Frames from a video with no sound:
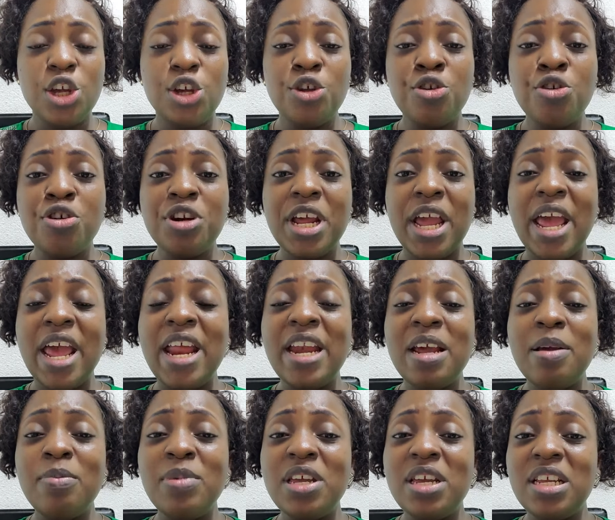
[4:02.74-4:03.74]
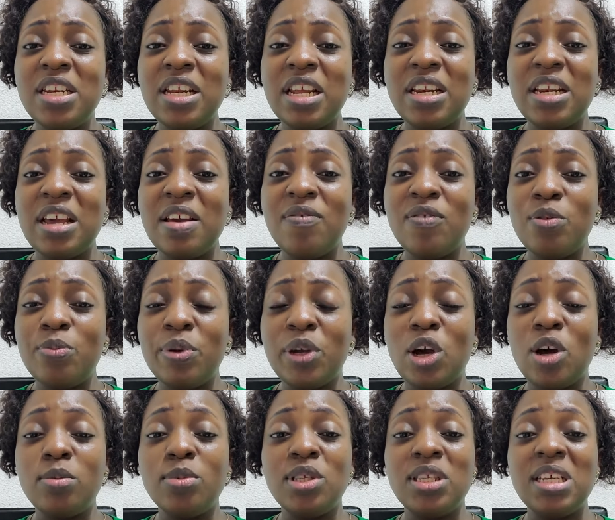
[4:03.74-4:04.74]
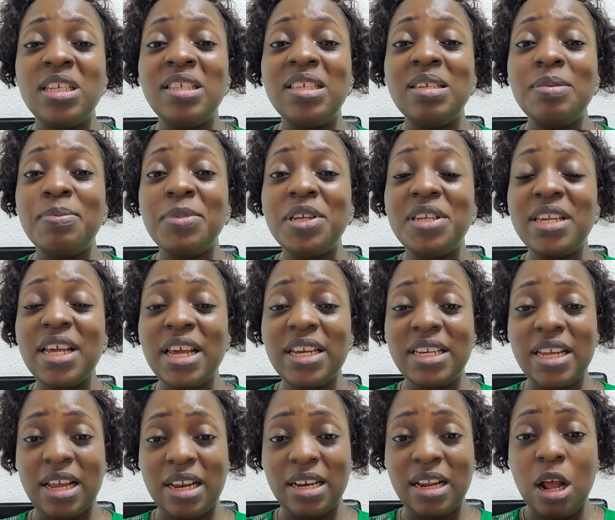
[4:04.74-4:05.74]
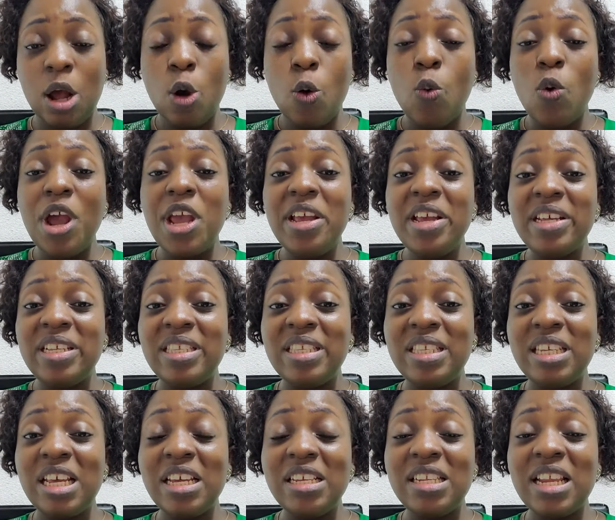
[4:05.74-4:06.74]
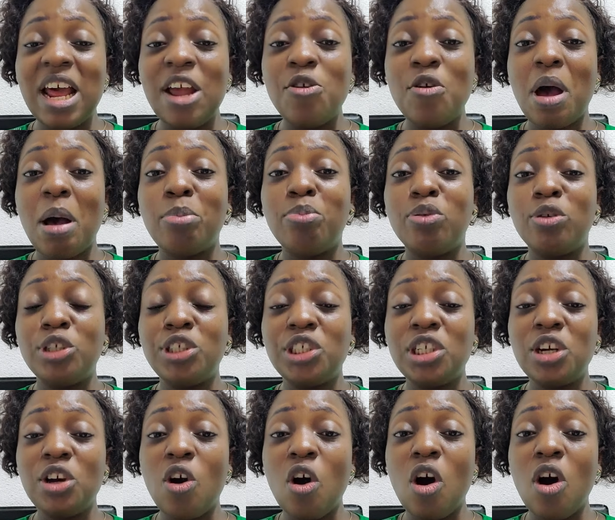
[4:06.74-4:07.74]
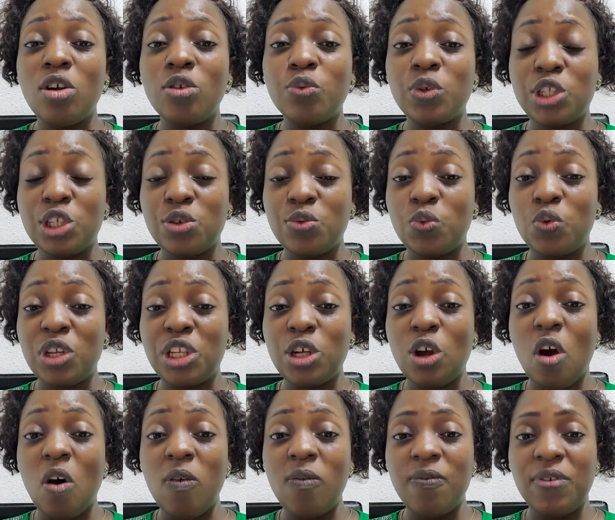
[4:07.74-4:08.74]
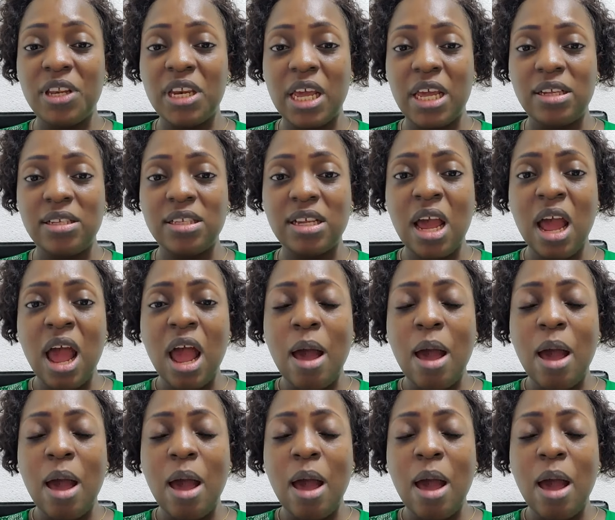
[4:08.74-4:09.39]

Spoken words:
You know, the enemy, the devil, becomes intimidated when he sees that you are approaching God with confidence.